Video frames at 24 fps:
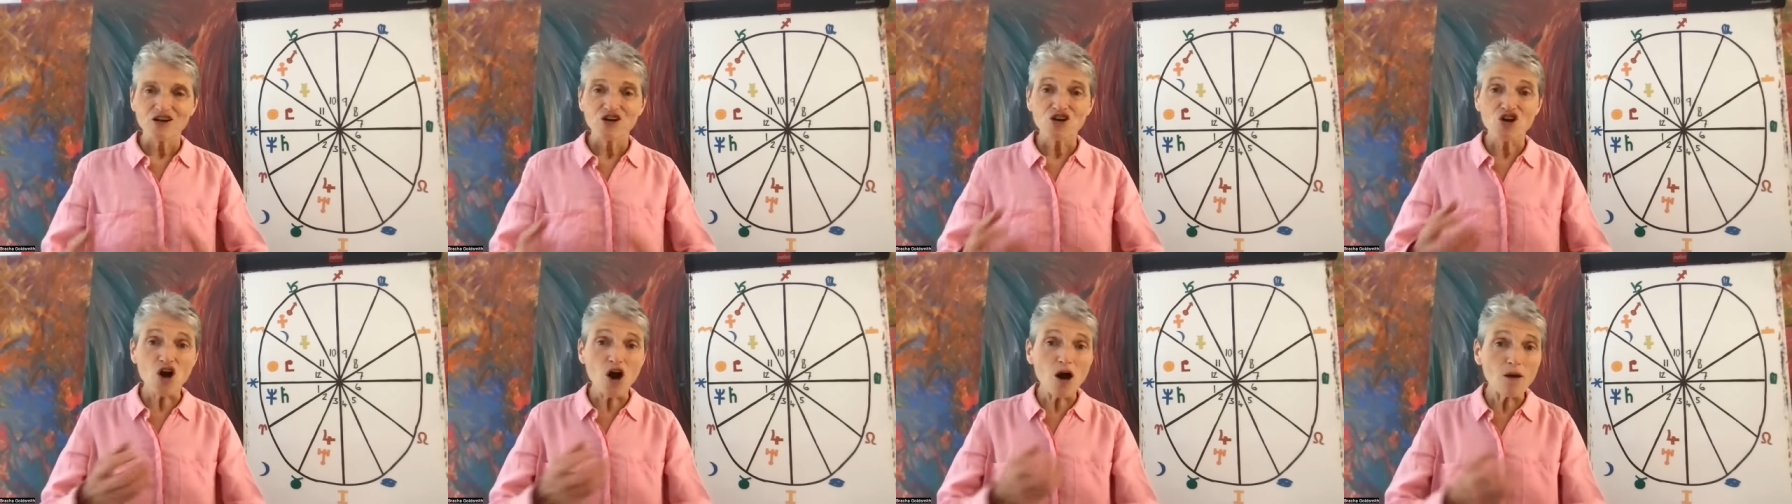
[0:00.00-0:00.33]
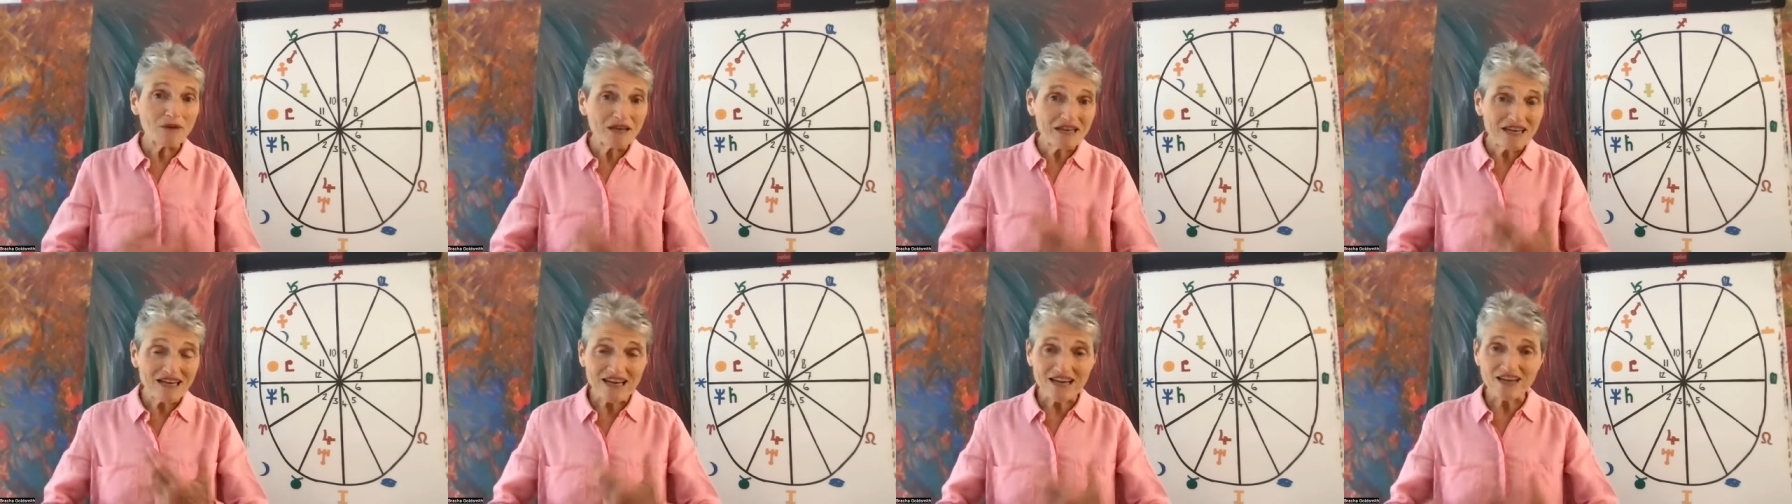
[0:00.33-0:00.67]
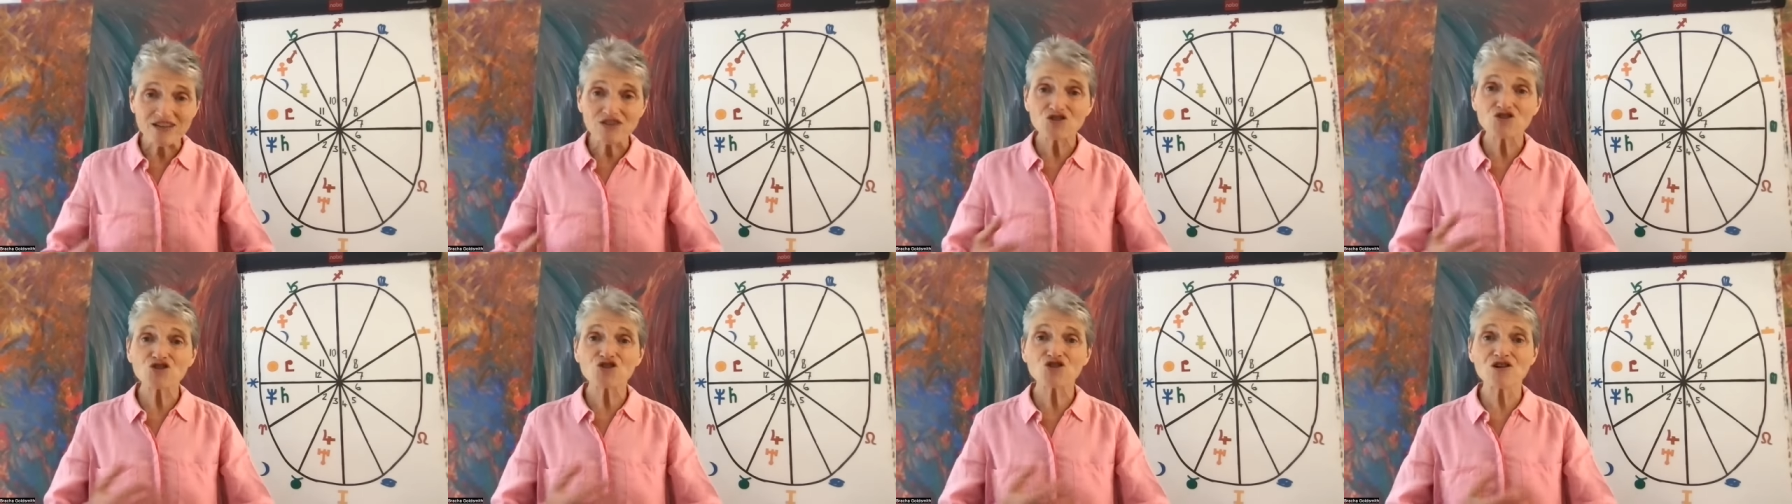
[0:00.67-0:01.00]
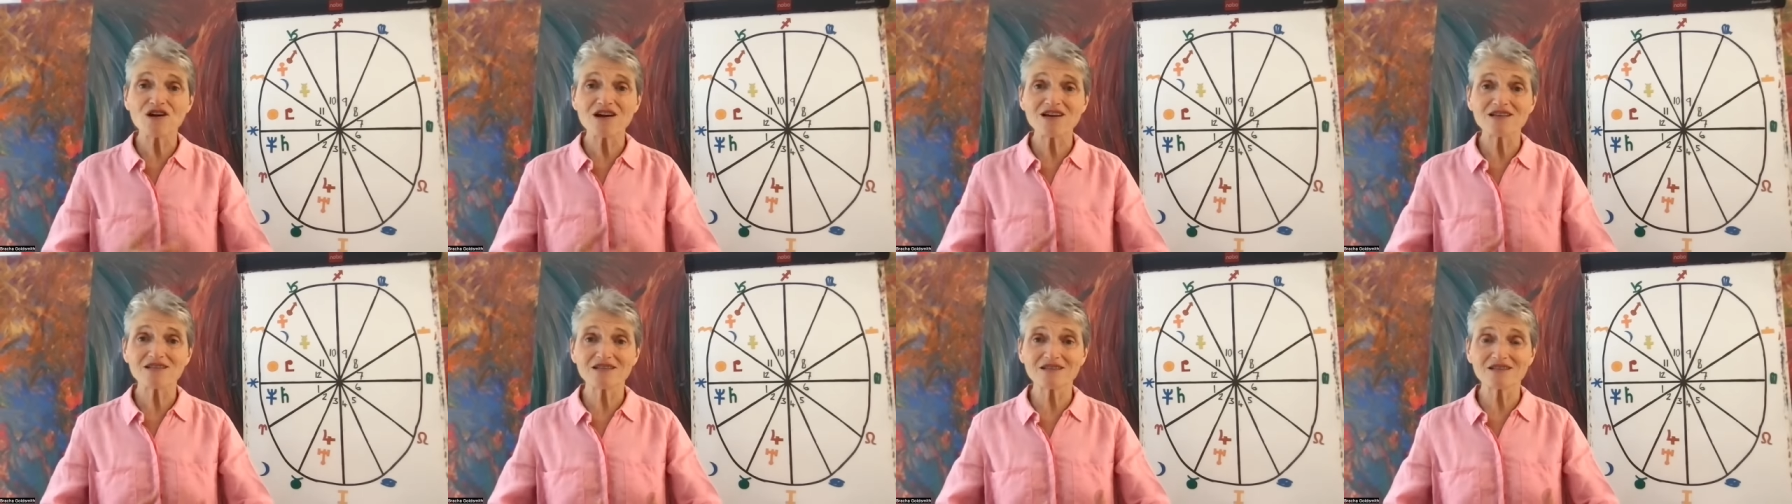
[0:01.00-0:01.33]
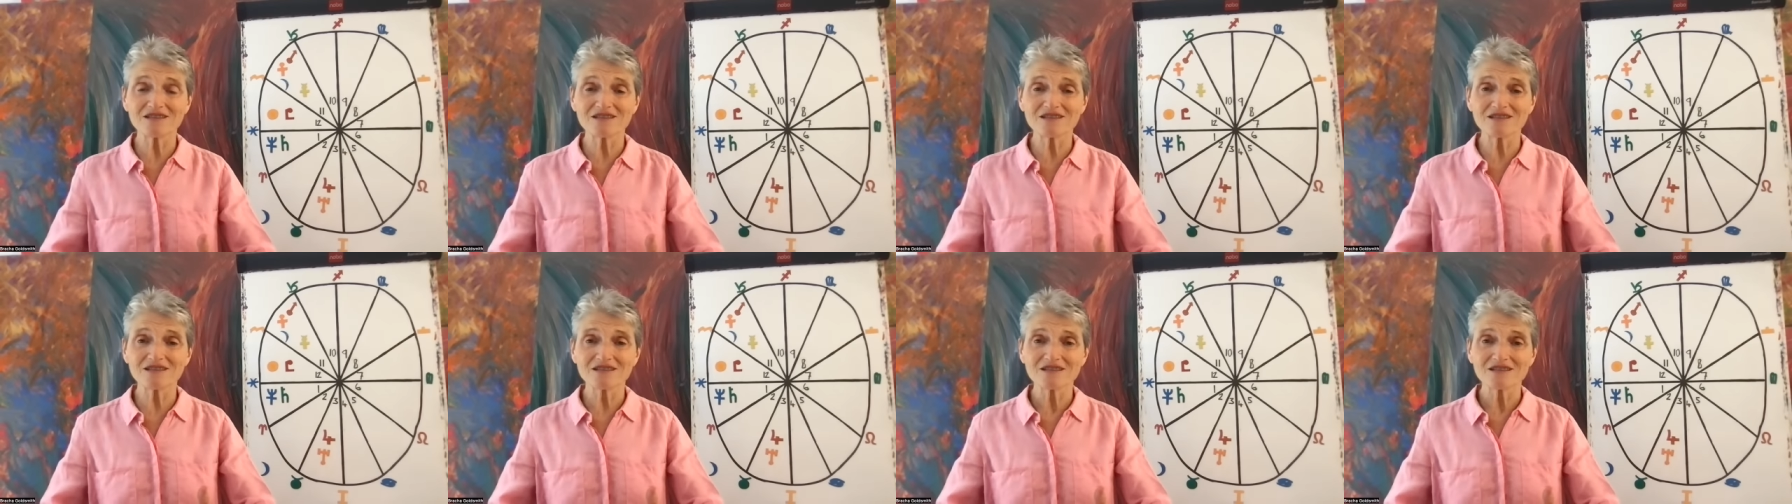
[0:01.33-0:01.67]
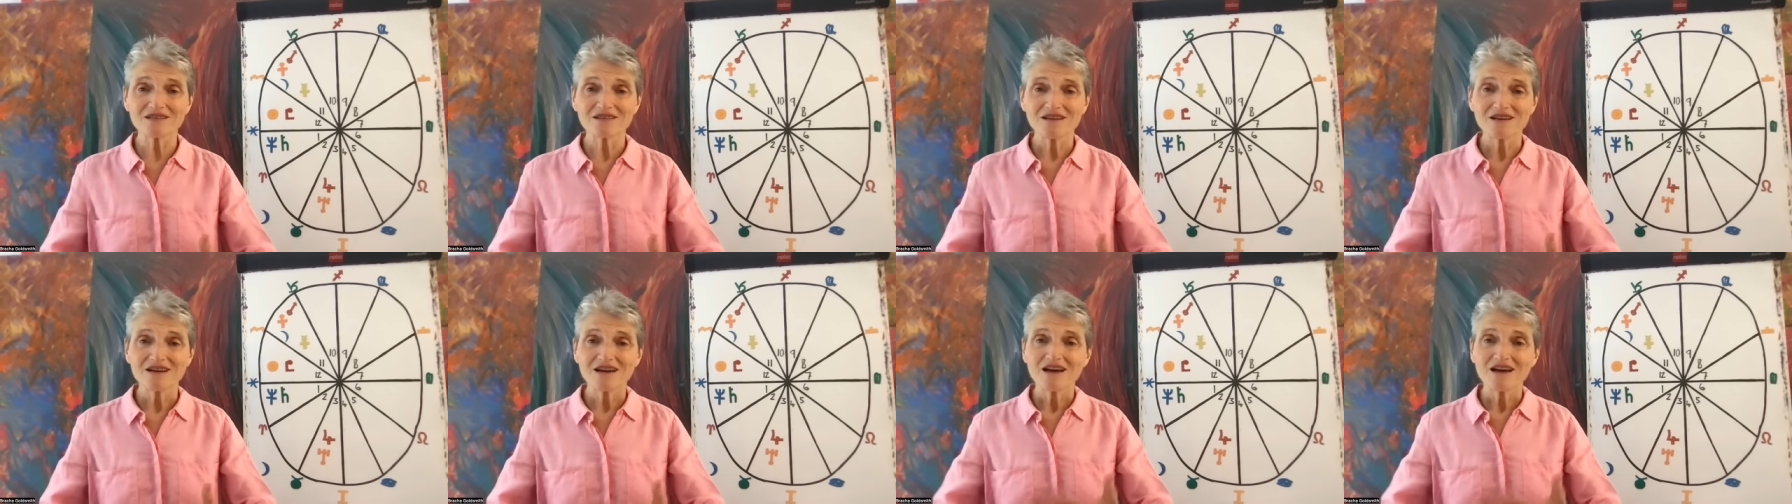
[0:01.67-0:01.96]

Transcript: common interests,